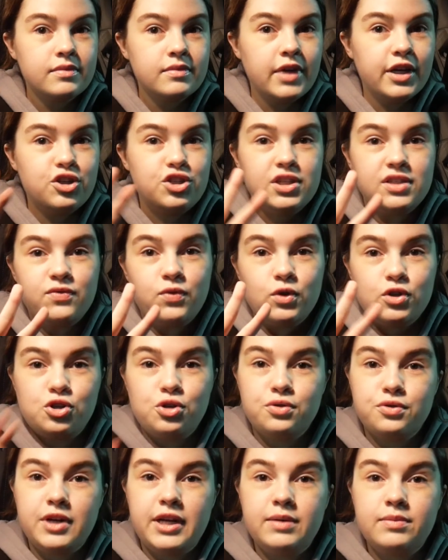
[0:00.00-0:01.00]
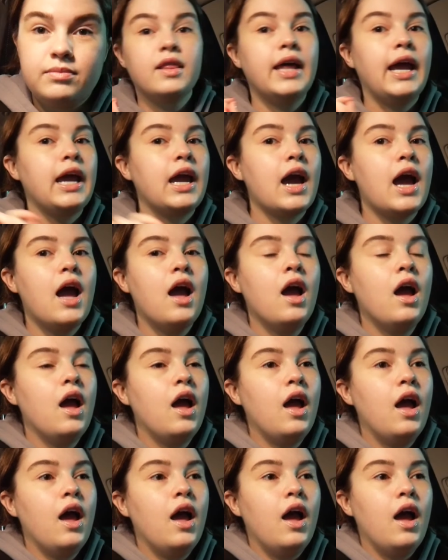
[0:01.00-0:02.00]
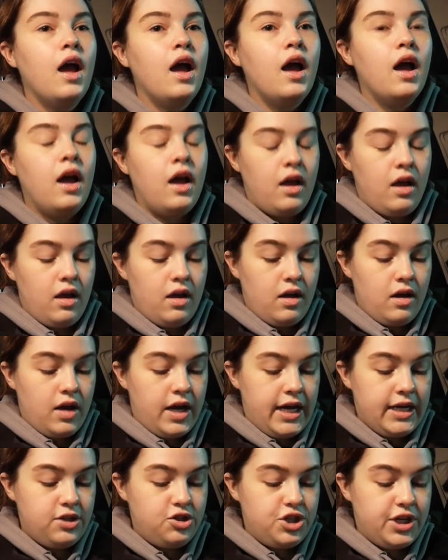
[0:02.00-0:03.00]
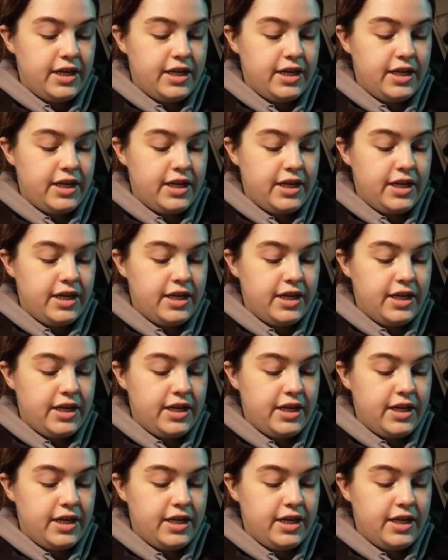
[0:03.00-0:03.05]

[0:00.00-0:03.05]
and she has 4 children. Like, I